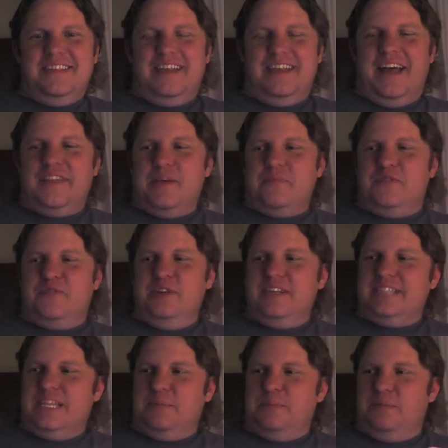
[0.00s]
I think
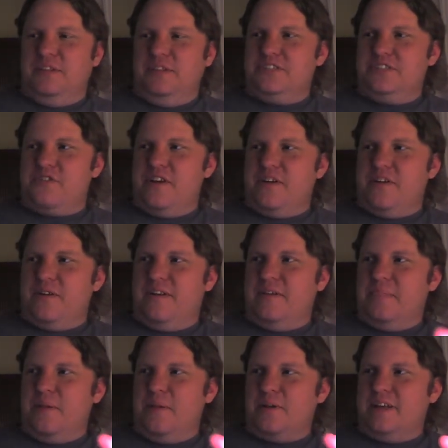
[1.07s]
Phoenix had the Police Trainer
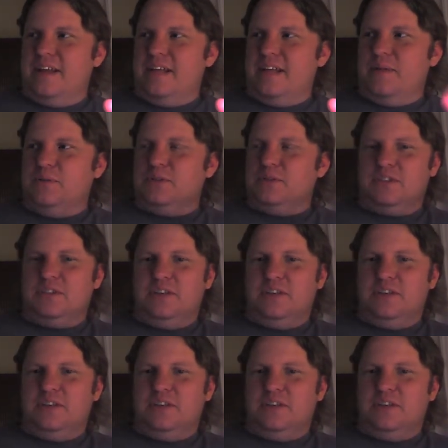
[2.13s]
arcade game, which is